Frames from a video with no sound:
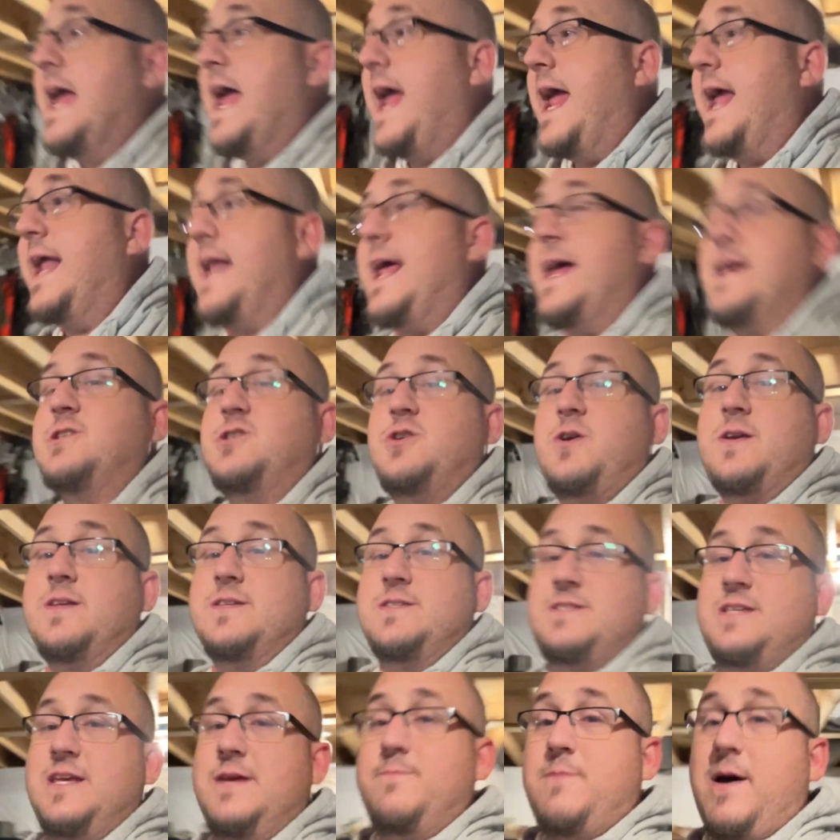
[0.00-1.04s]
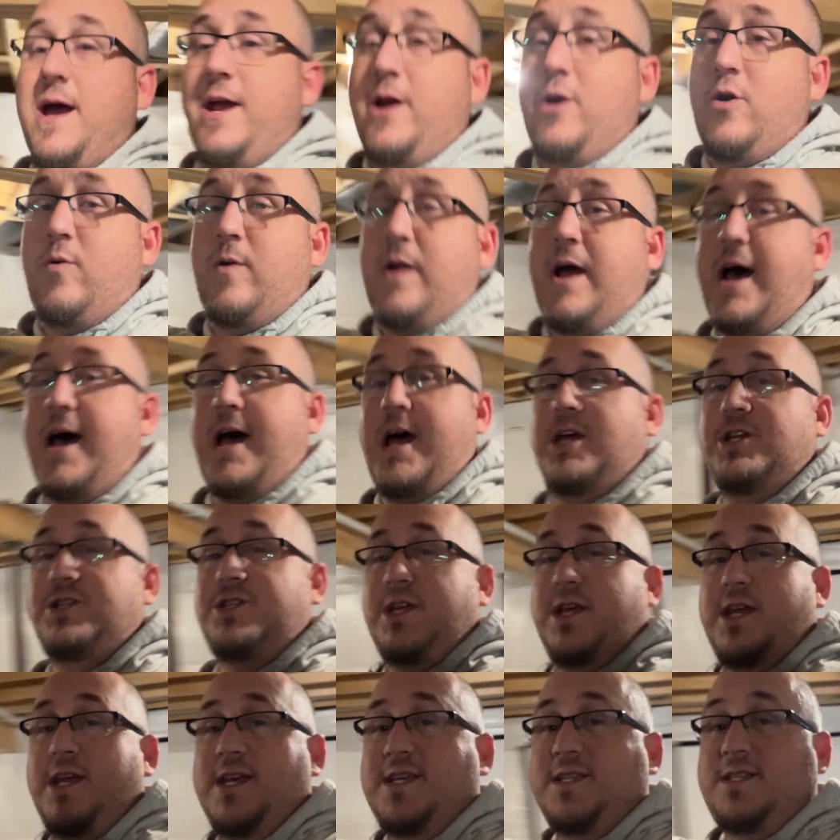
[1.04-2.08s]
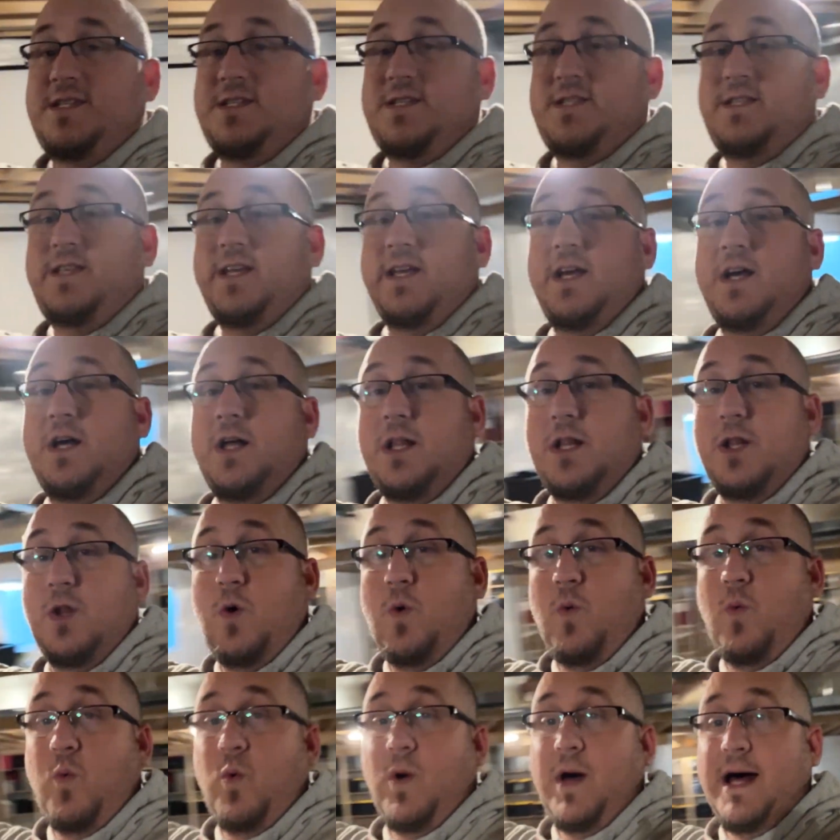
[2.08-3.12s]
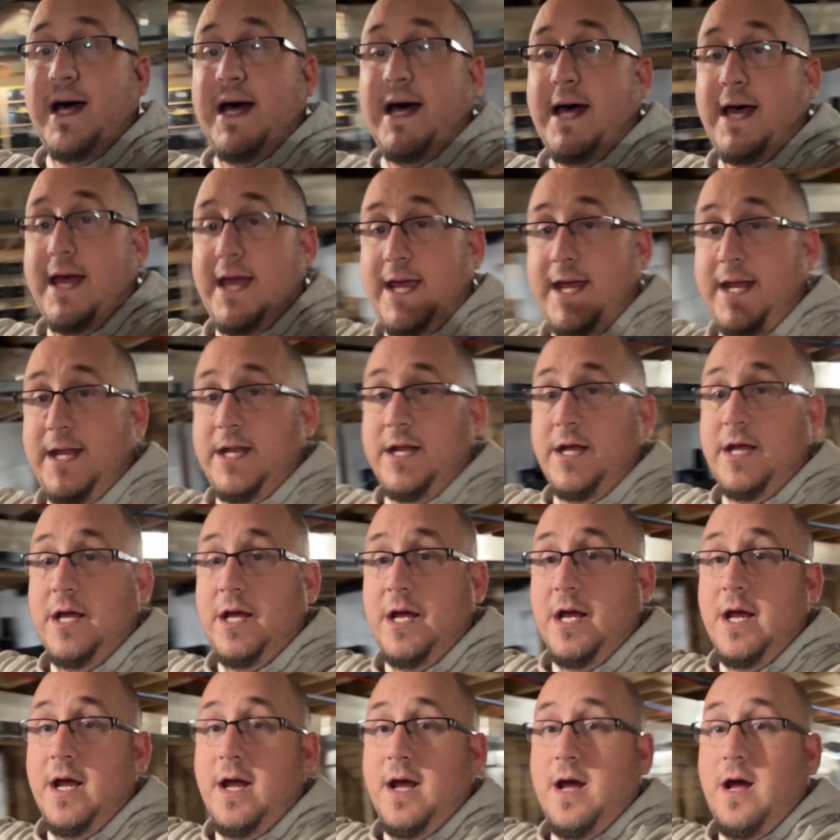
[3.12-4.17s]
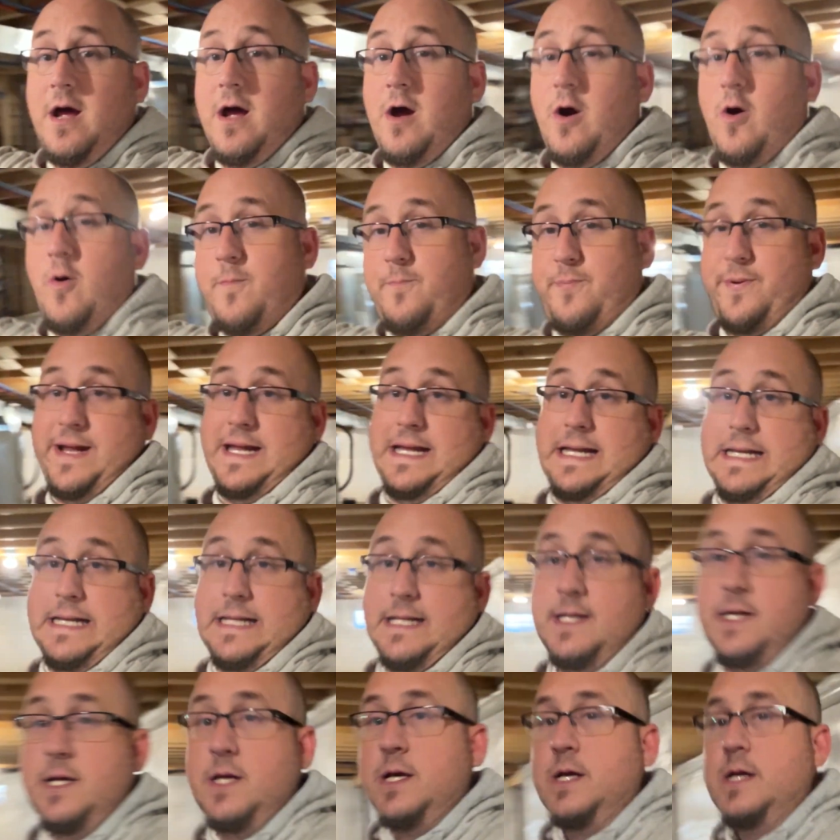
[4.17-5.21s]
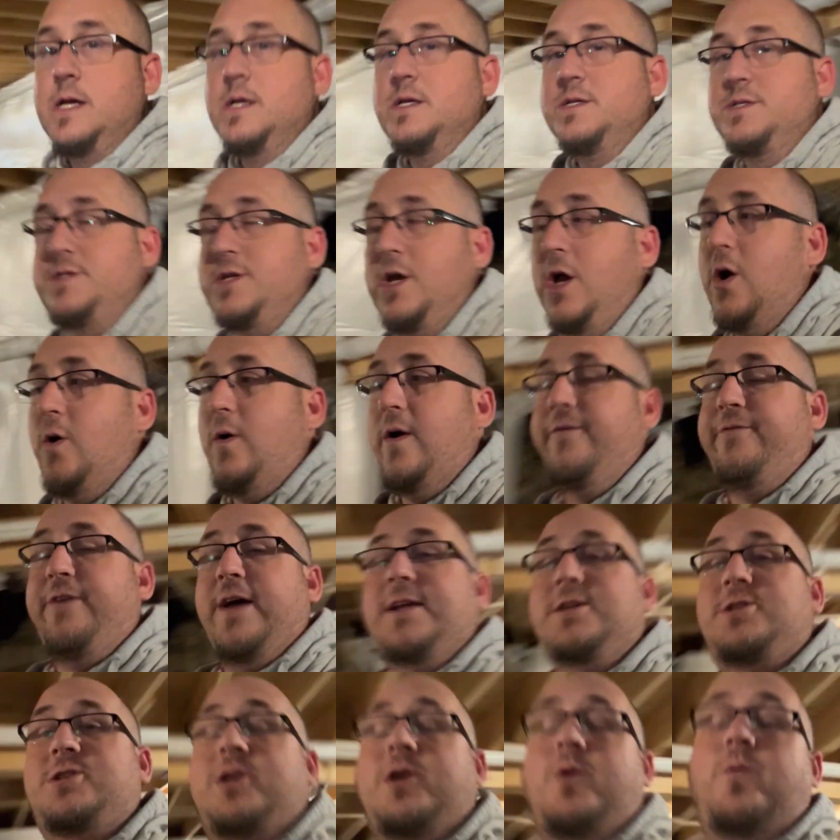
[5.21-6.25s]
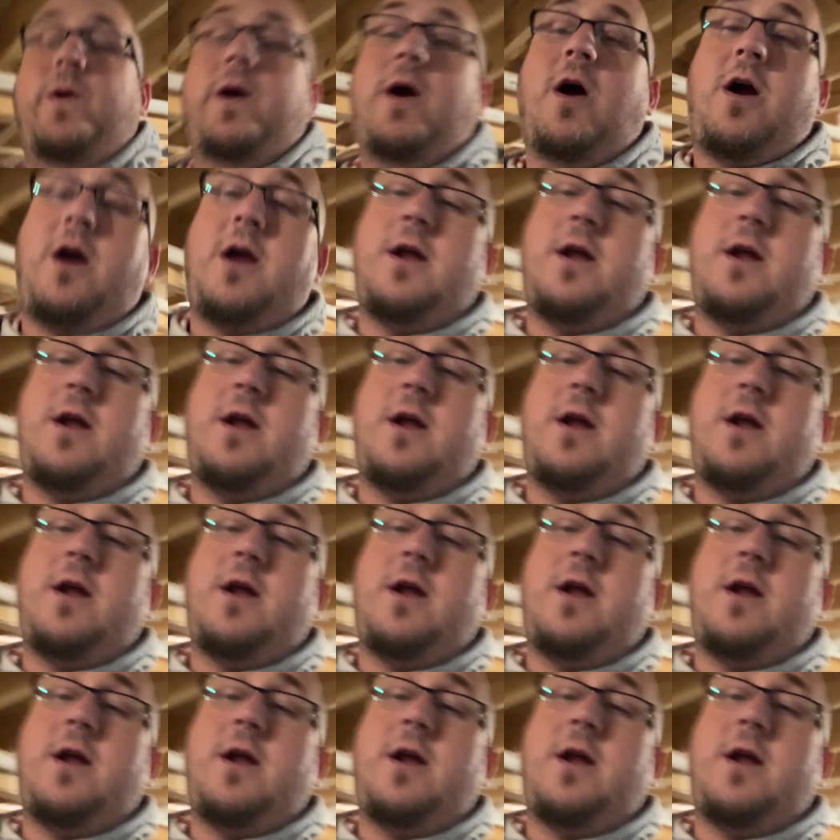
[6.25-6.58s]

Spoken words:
And as you can see, my garage is still wide open. So eventually we are